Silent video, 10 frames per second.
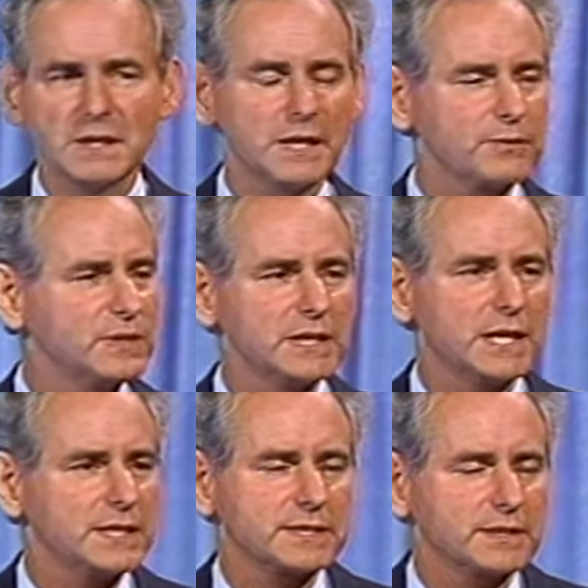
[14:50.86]
I
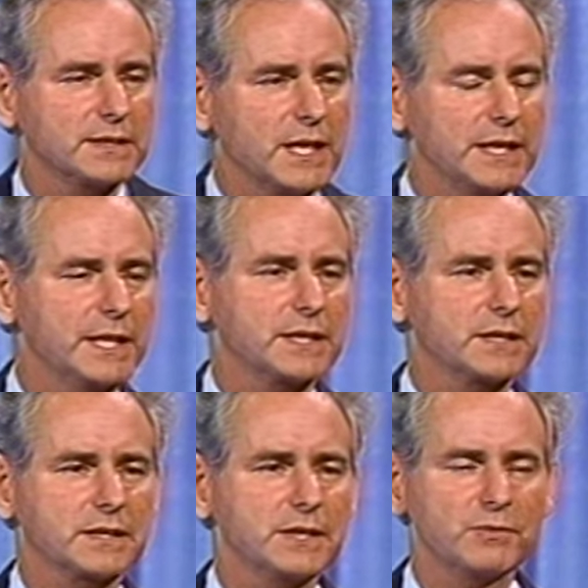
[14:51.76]
realized that I had to
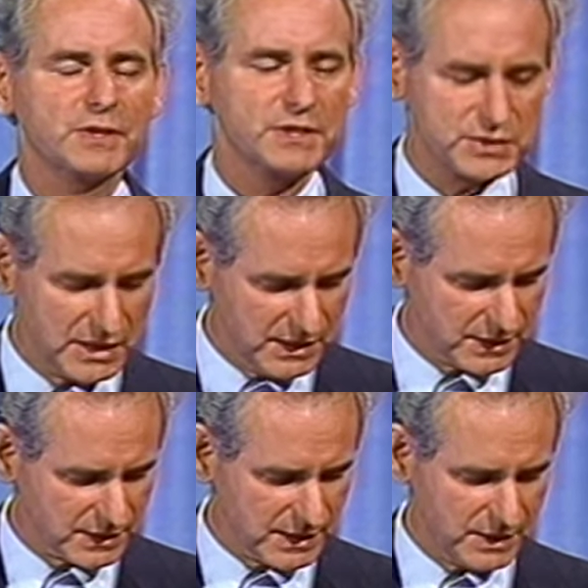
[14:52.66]
get rid of the
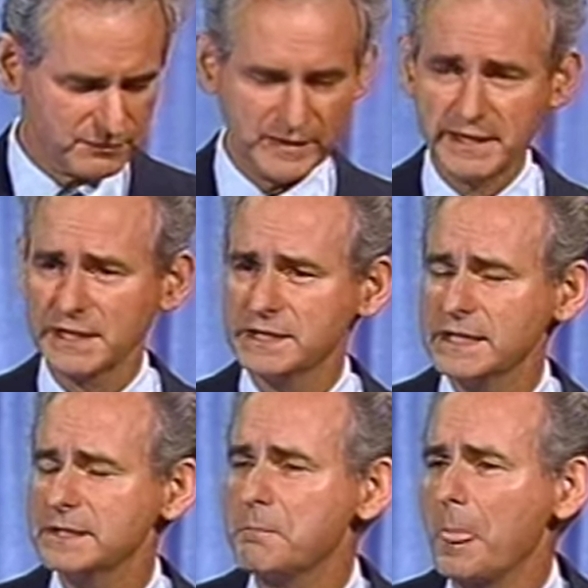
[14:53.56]
dog, and I finally
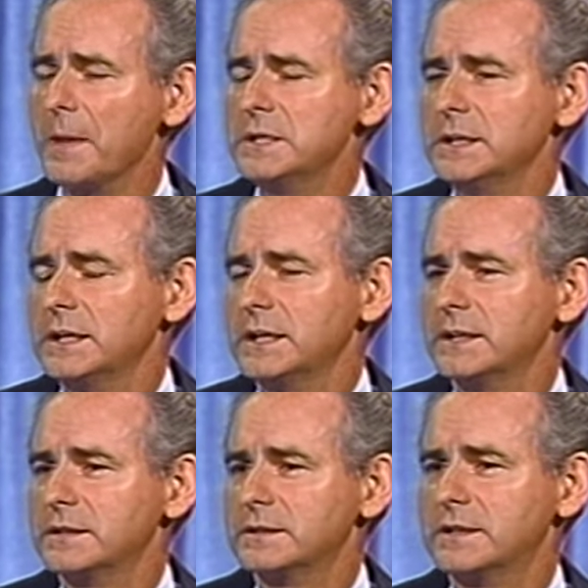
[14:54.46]
did.
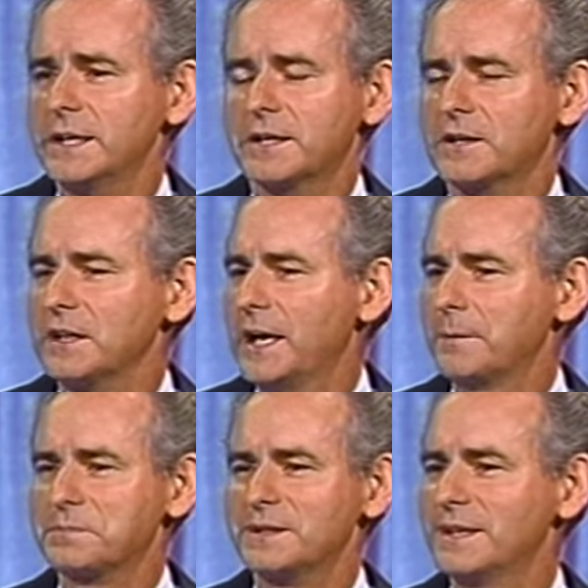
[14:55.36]
And they
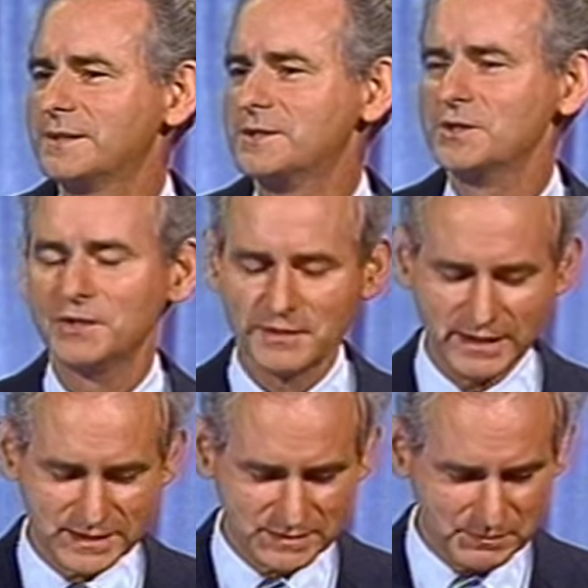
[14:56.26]
clapped, they cheered.
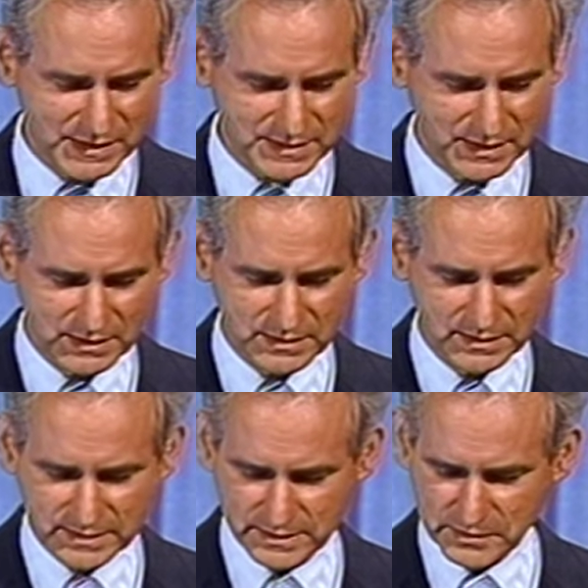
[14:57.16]
That's the best thing you've
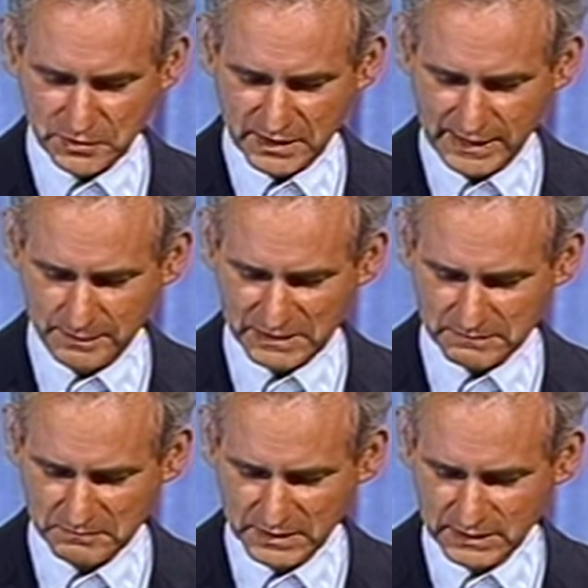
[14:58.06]
done since you came.
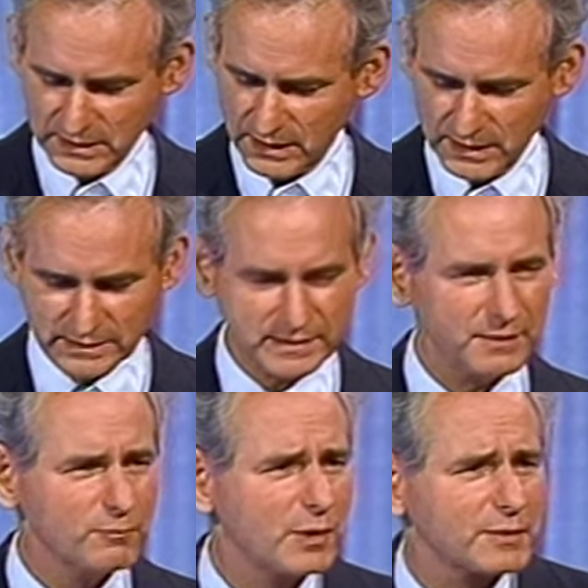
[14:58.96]
And I
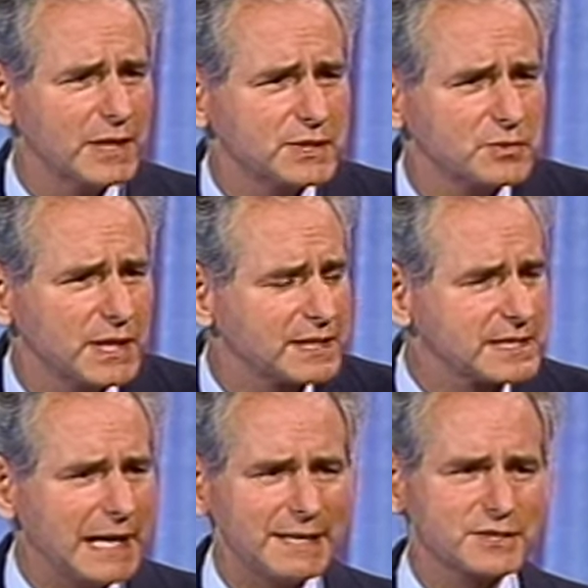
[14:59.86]
thought, what do I do
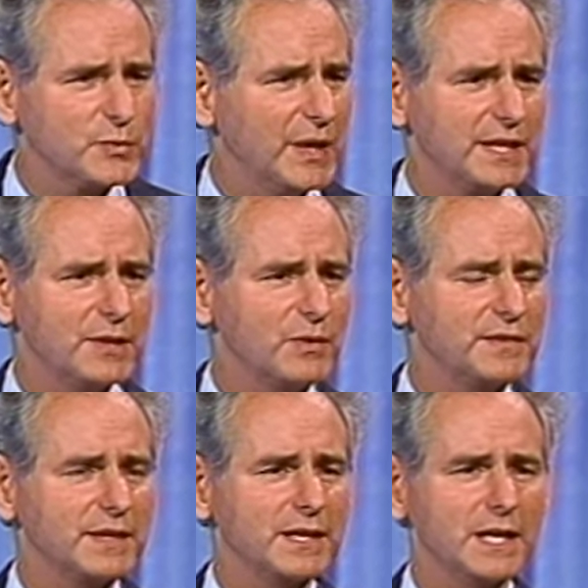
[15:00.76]
next? I tried
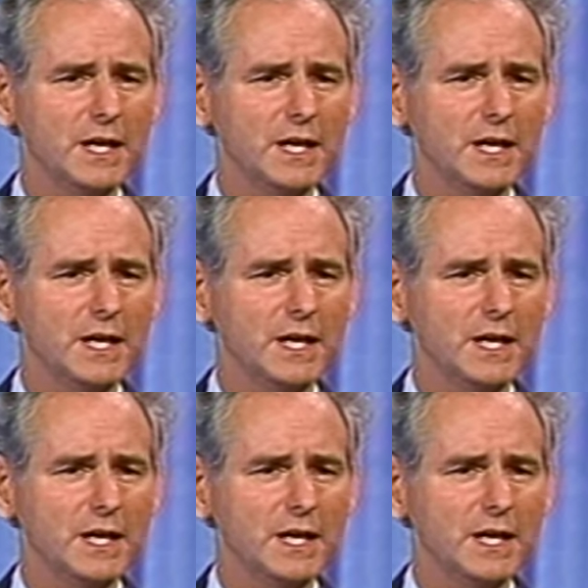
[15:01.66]
everything.